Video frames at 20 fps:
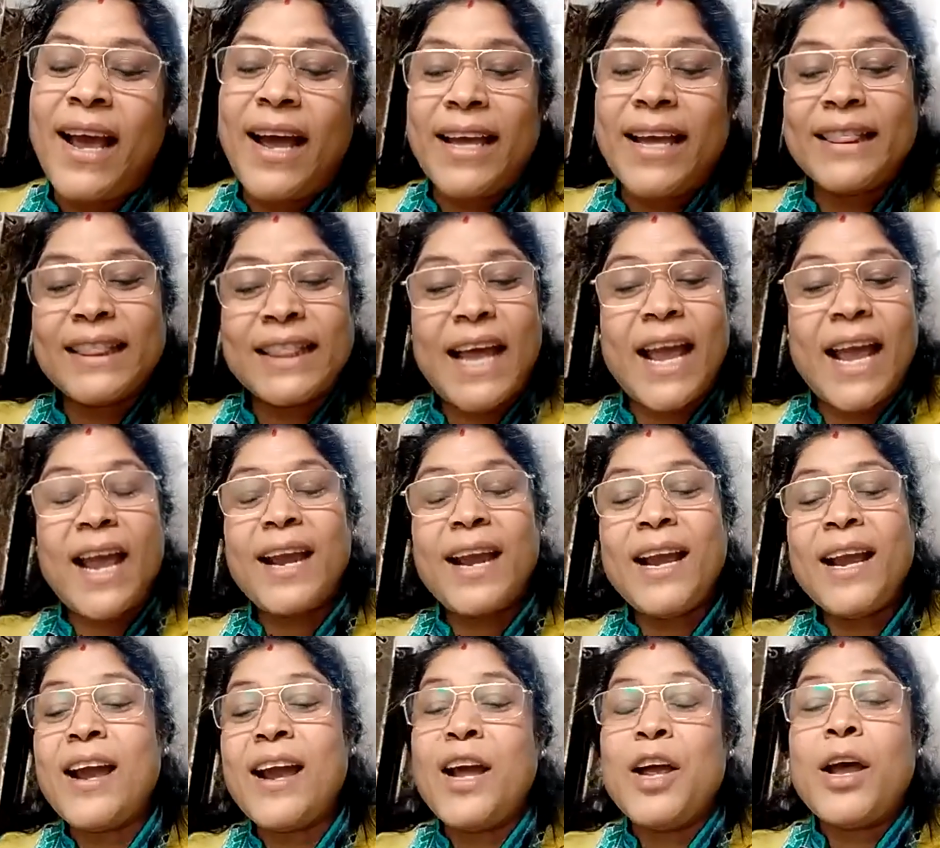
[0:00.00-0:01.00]
I thank
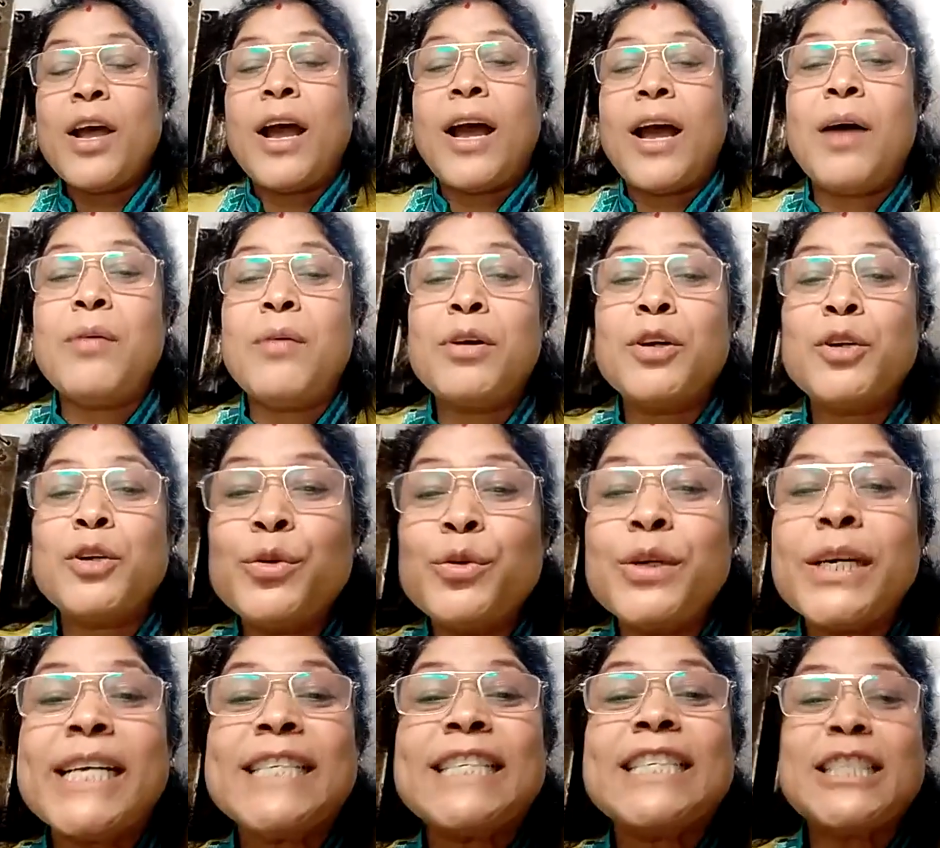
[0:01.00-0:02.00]
our
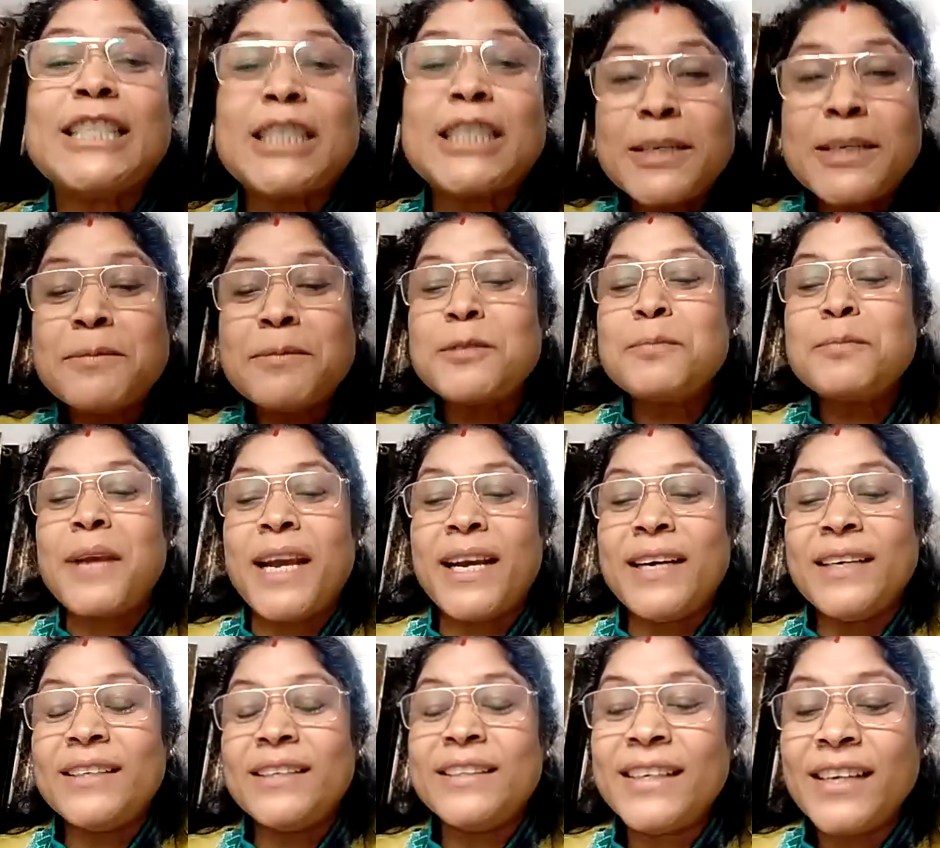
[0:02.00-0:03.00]
today's chief
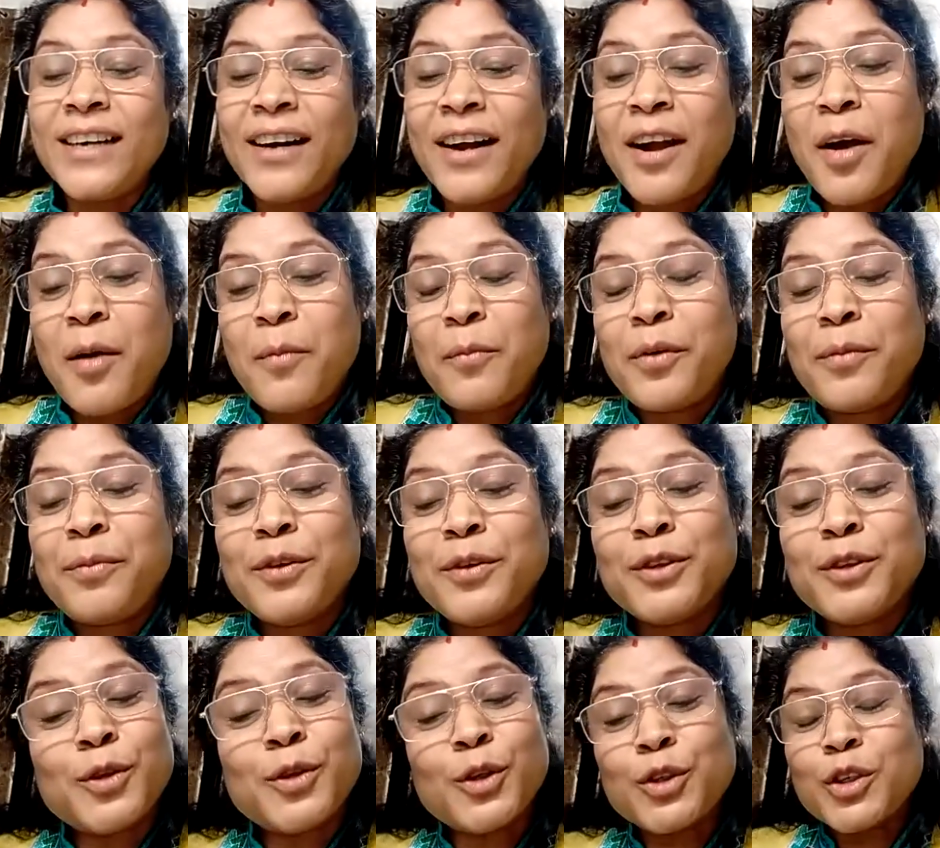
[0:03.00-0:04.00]
speaker,
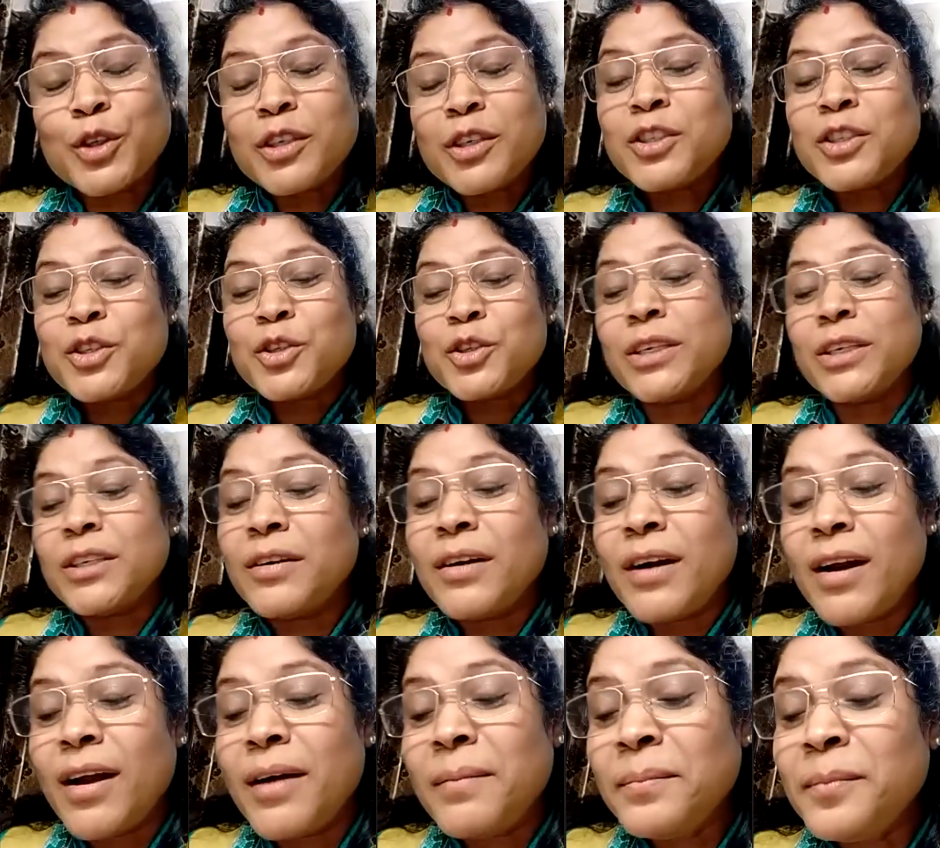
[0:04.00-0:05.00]
Professor Josh
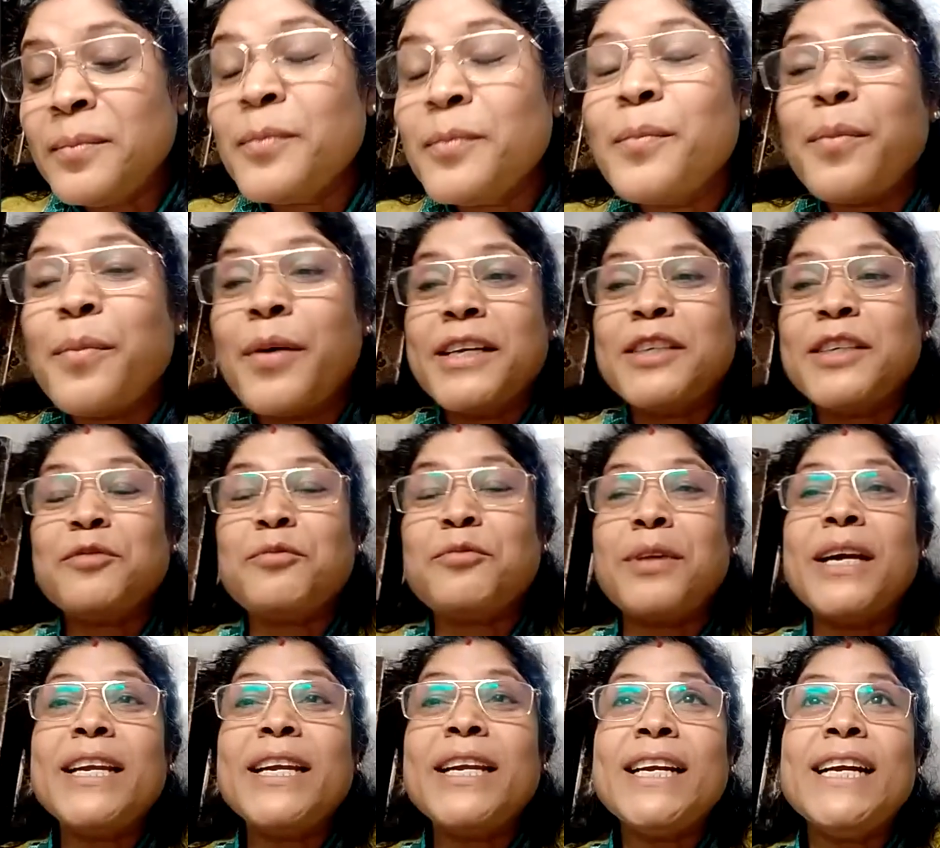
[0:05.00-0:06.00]
Chattukulam, for his
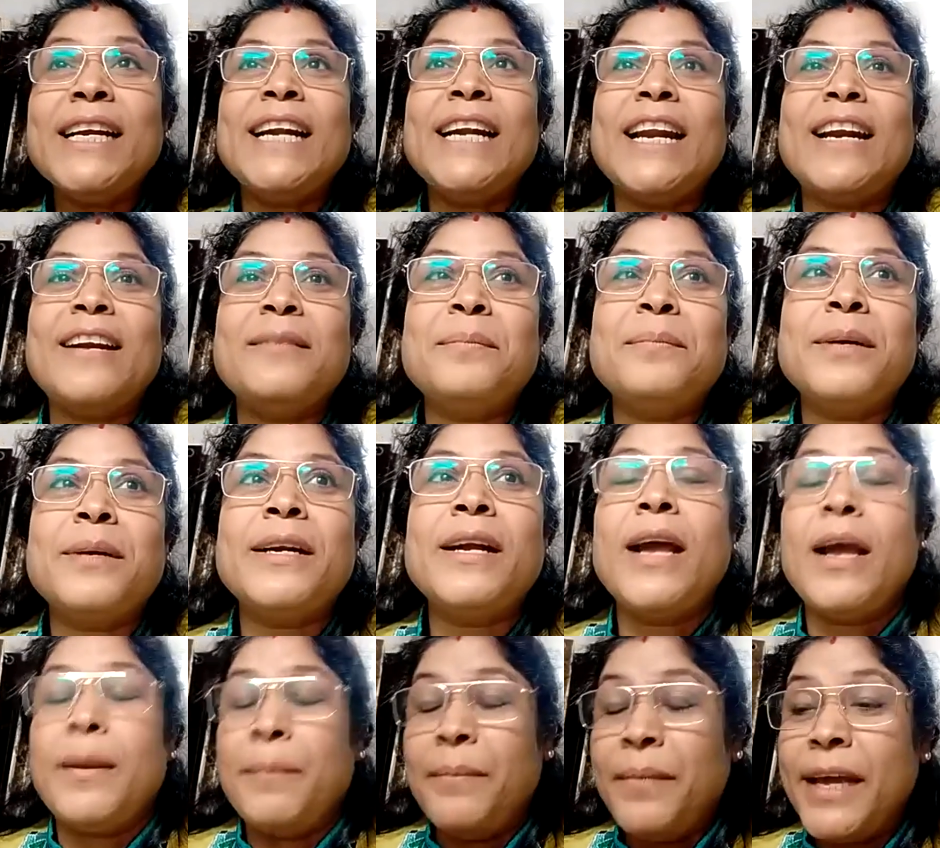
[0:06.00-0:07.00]
very deliberate,
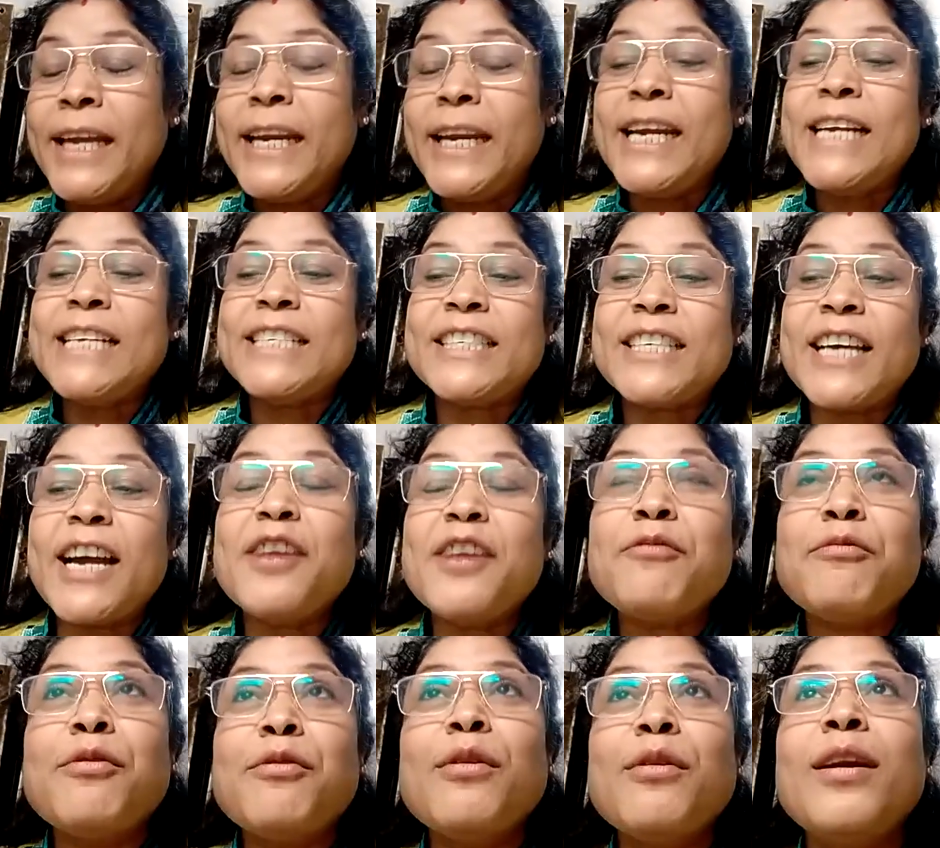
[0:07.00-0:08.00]
very
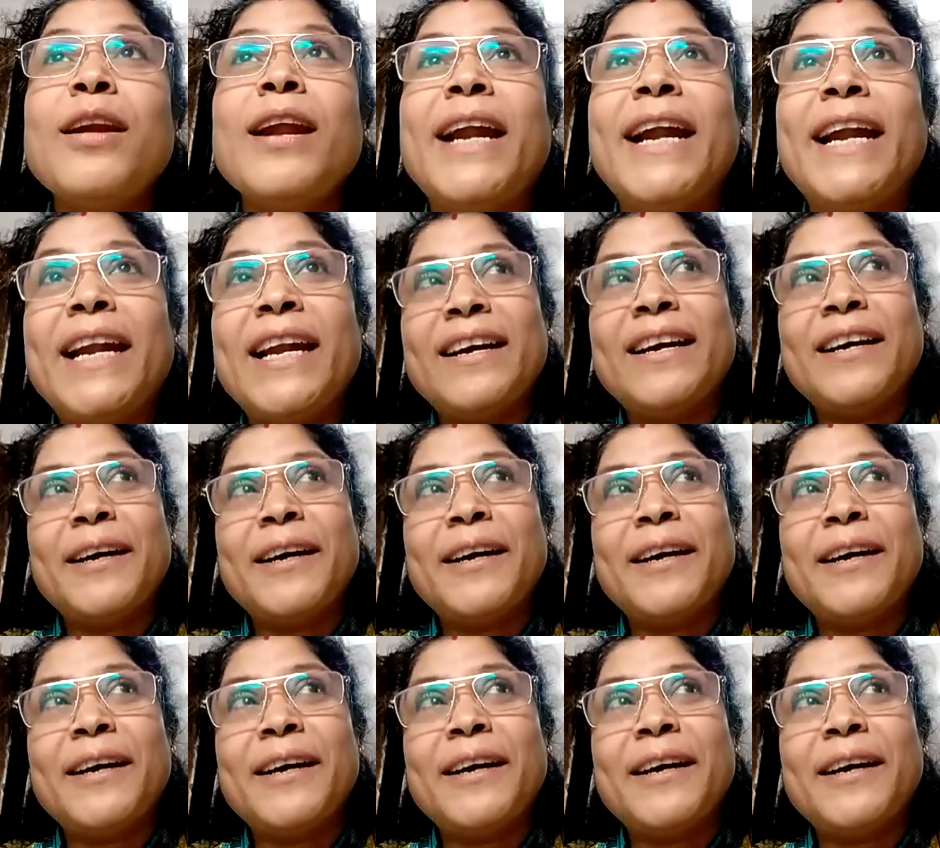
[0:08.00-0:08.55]
insightful and